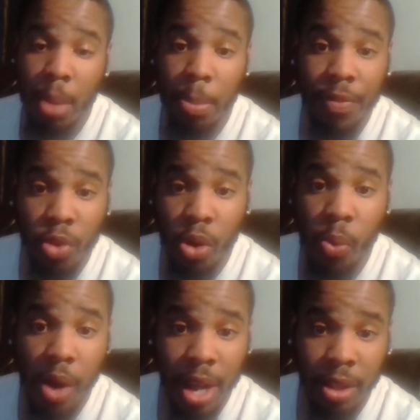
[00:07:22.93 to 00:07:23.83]
But if you're
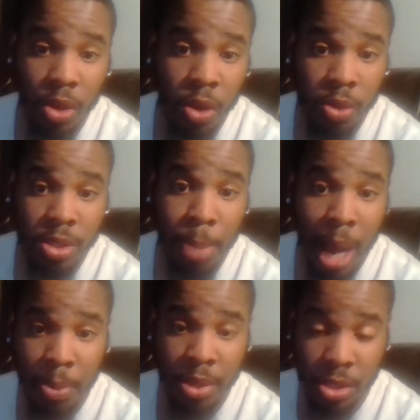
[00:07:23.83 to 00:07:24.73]
one out there who holds the
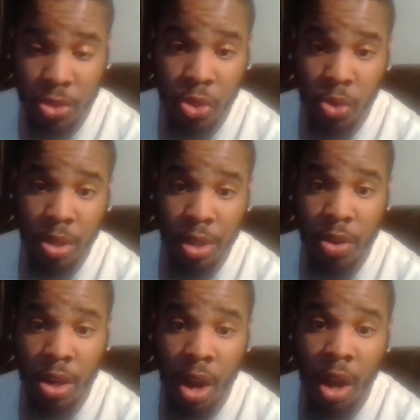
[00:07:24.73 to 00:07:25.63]
Bible as the truth and
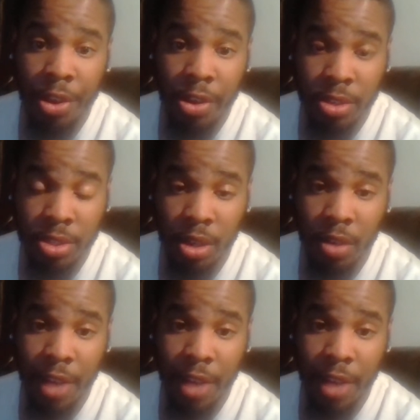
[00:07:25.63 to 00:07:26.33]
you're calling yourself